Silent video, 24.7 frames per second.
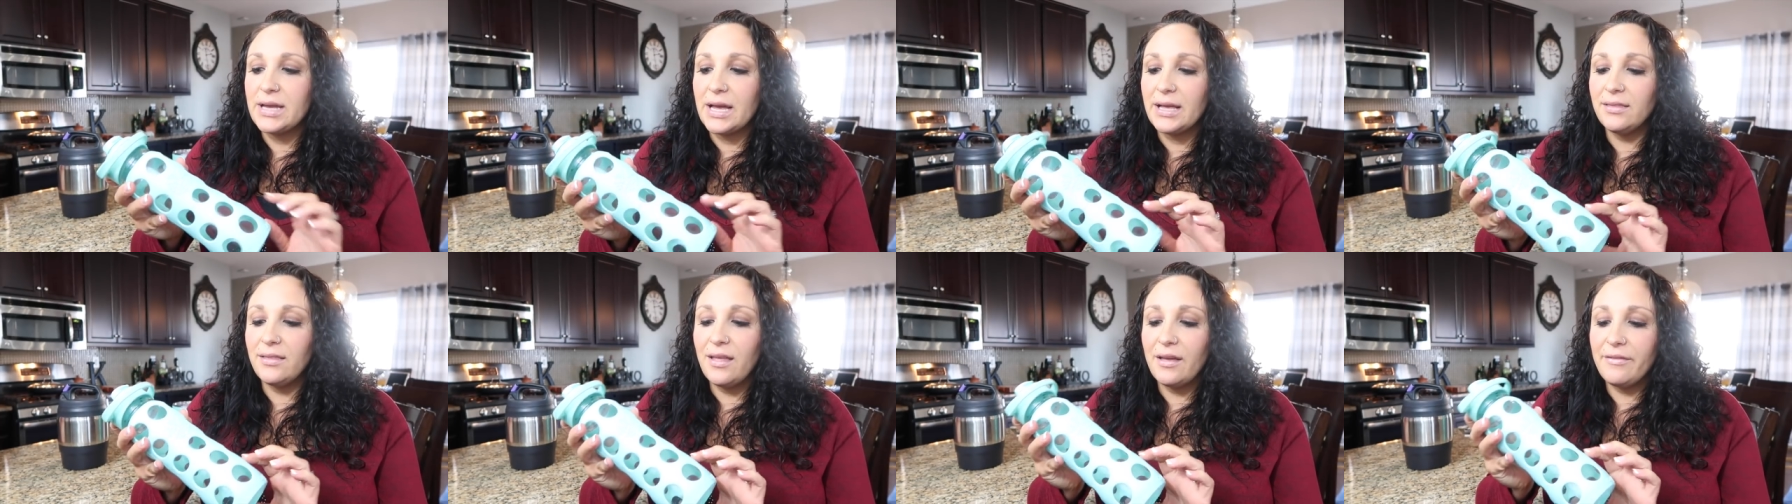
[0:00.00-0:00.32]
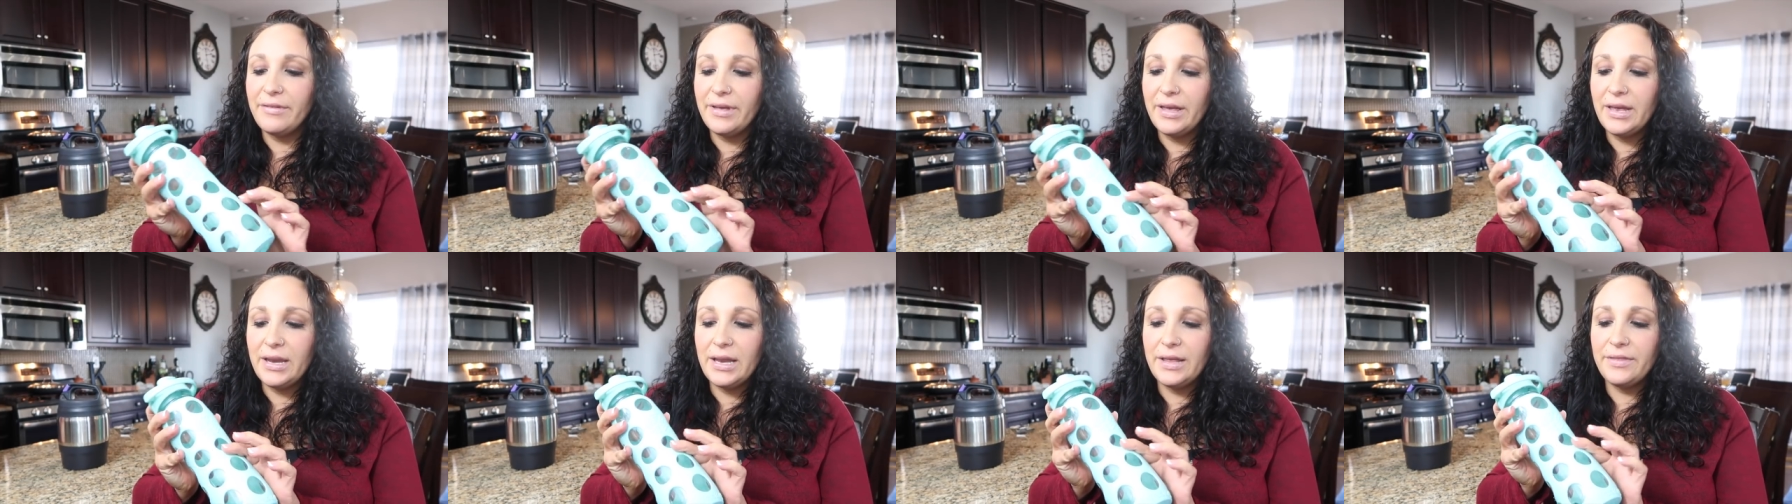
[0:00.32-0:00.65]
I love
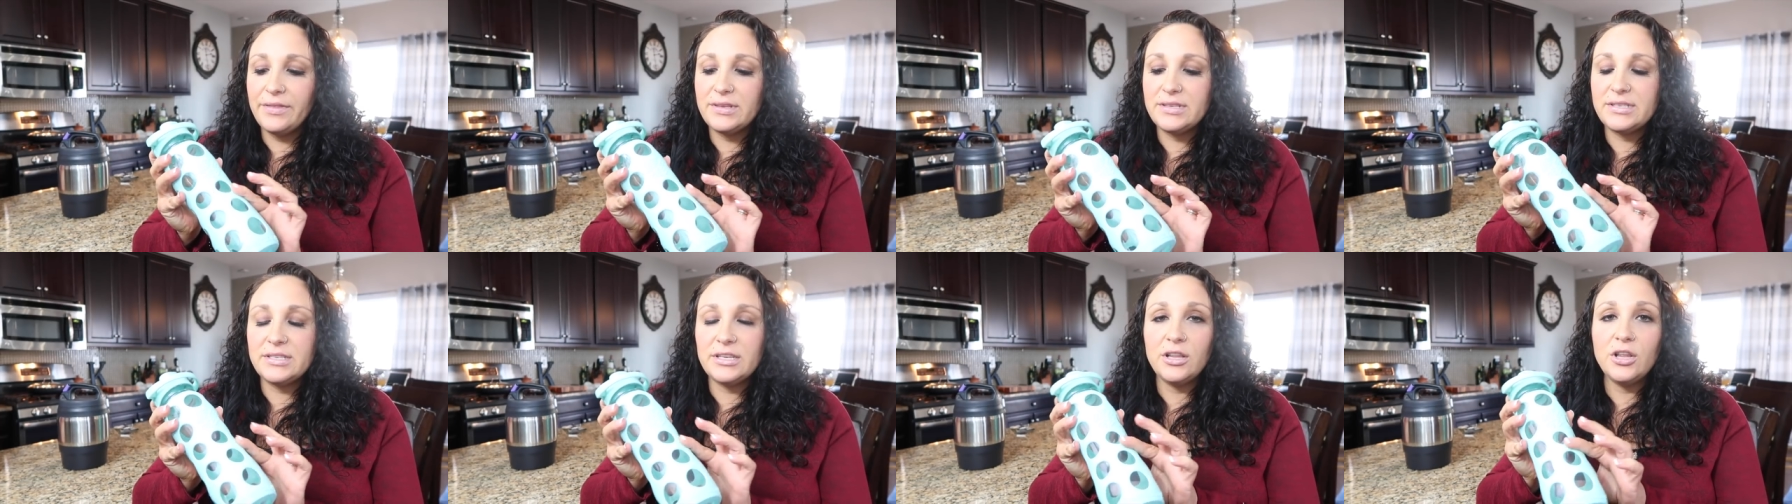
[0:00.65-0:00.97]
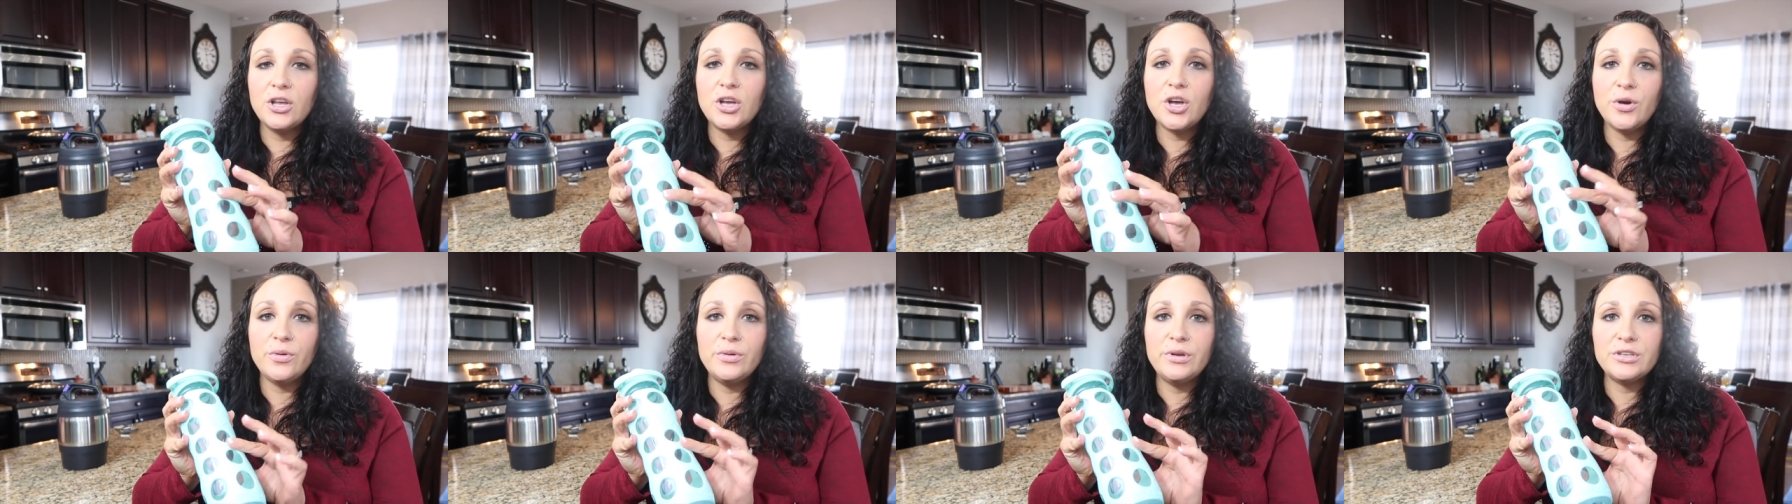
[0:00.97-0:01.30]
it. The
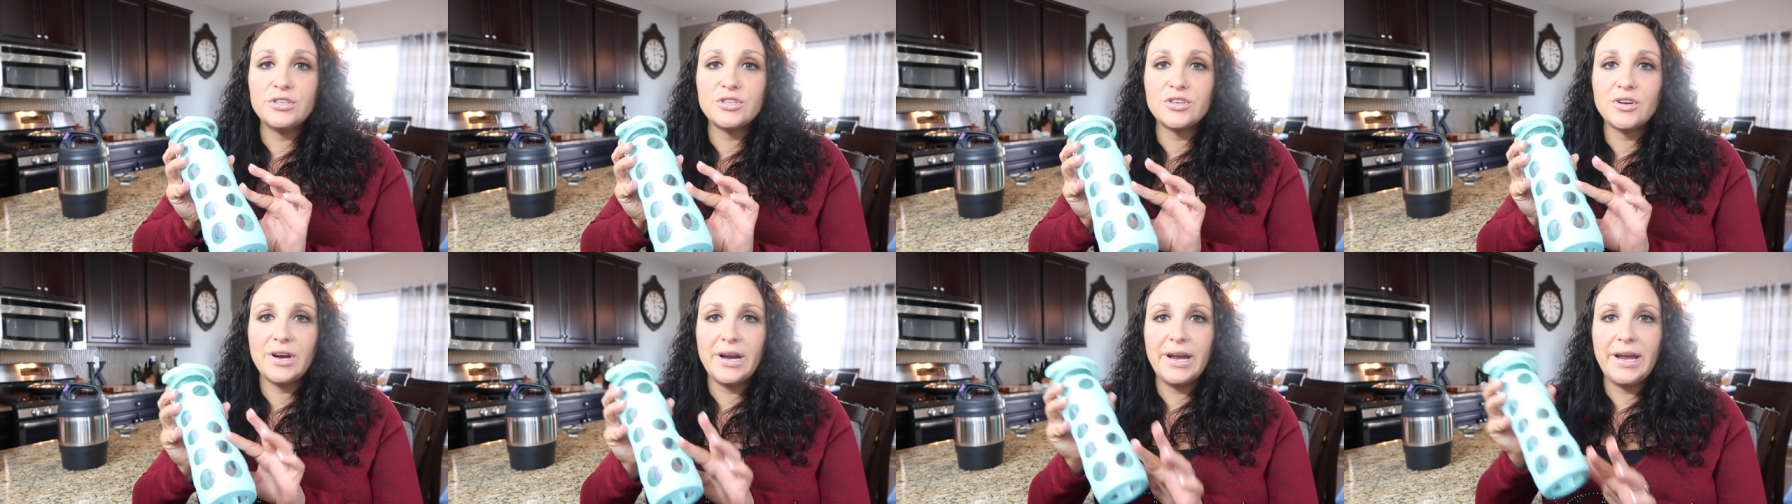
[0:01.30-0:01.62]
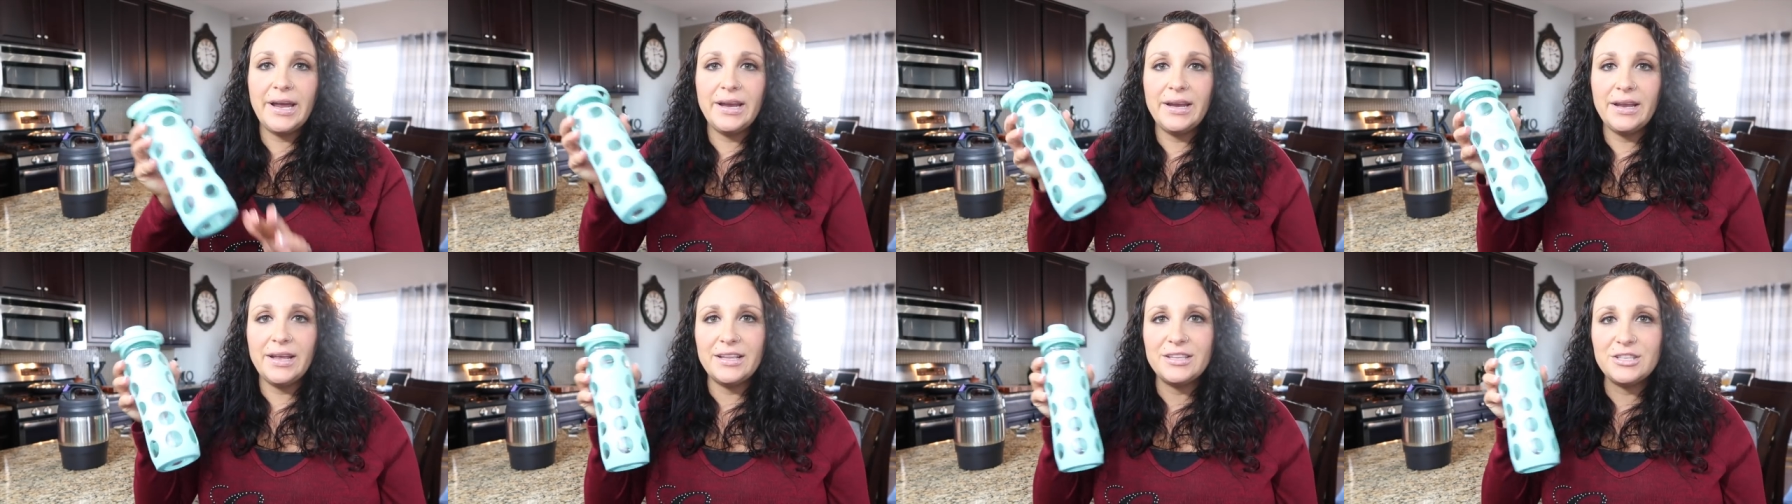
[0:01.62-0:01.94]
silicone is great.